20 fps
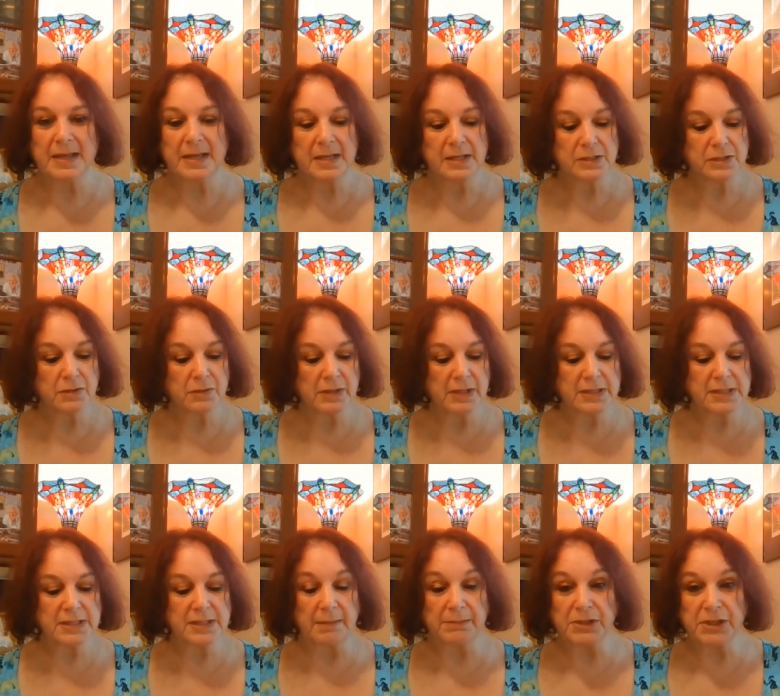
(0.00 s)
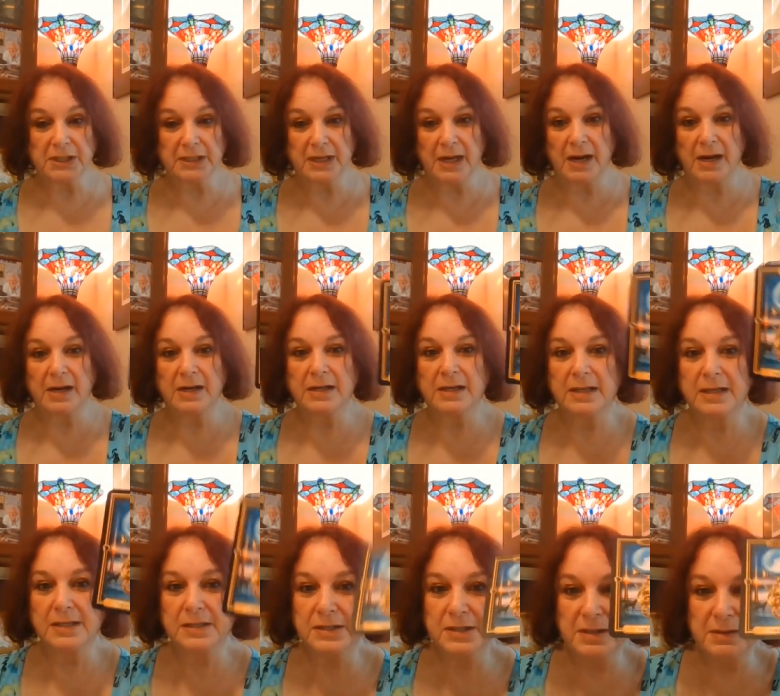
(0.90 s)
So the subject card
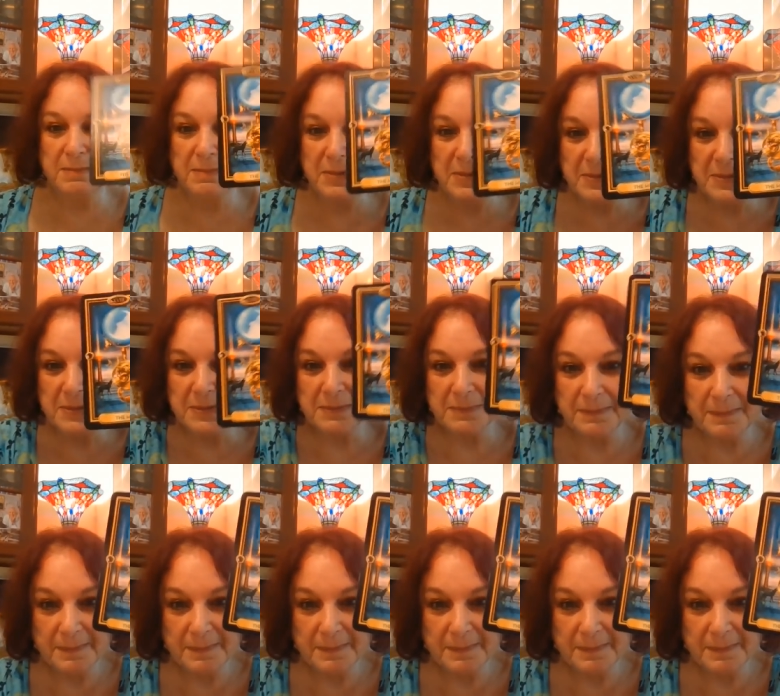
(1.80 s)
is the moon.